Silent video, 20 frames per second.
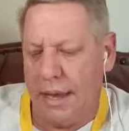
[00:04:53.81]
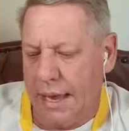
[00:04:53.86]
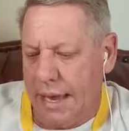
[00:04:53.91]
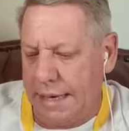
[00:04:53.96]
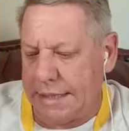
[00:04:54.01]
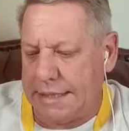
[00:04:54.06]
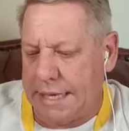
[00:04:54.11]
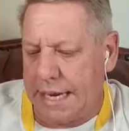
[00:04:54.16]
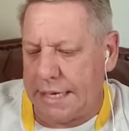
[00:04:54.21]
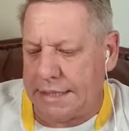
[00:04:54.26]

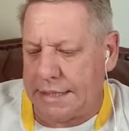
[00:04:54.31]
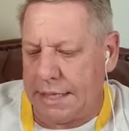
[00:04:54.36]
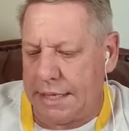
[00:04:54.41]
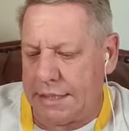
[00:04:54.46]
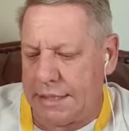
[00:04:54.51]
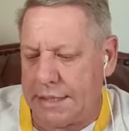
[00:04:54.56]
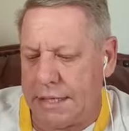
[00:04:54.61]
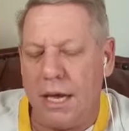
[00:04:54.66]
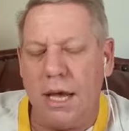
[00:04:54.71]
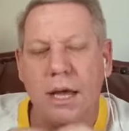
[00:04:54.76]
It says
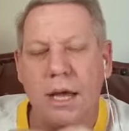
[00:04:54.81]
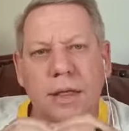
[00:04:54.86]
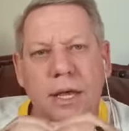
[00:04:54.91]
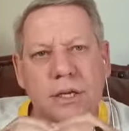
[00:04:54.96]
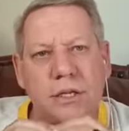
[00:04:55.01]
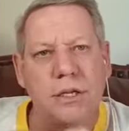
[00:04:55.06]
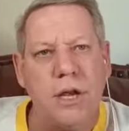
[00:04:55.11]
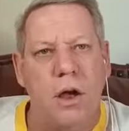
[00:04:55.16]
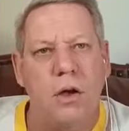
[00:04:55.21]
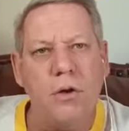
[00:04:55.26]
this
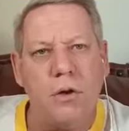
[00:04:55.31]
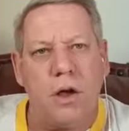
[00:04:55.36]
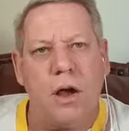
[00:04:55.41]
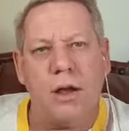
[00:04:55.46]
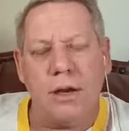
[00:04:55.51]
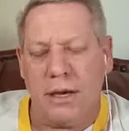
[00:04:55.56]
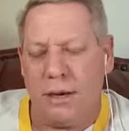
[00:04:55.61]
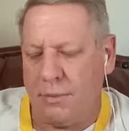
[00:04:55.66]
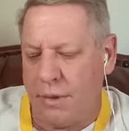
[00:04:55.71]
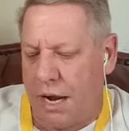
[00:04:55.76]
there's no
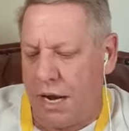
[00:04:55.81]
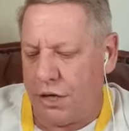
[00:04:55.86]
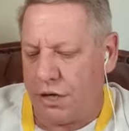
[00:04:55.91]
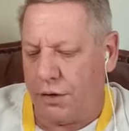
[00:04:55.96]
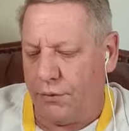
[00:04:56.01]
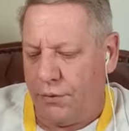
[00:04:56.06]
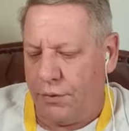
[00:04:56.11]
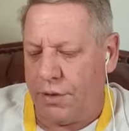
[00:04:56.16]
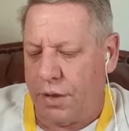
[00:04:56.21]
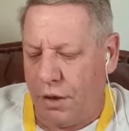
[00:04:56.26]

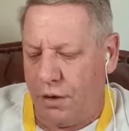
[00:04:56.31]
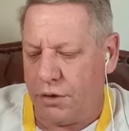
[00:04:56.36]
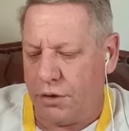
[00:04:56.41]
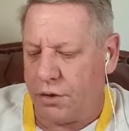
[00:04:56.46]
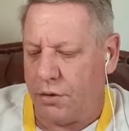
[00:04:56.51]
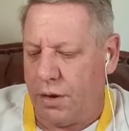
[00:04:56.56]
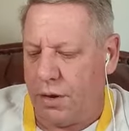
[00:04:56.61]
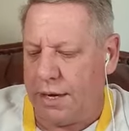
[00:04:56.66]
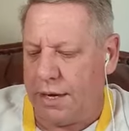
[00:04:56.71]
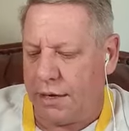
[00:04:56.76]
condemnation for those
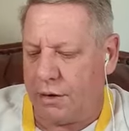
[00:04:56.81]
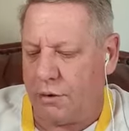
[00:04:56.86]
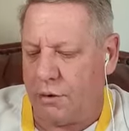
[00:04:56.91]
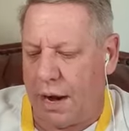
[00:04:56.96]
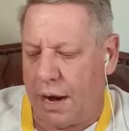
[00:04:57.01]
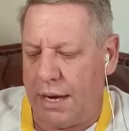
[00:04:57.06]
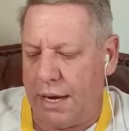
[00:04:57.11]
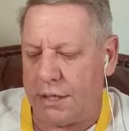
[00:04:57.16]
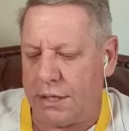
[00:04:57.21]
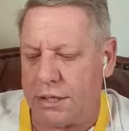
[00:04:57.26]
who are in
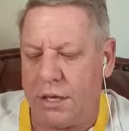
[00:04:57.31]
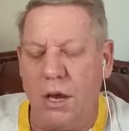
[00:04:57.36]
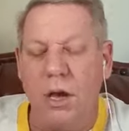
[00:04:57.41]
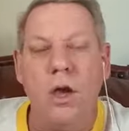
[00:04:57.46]
Christ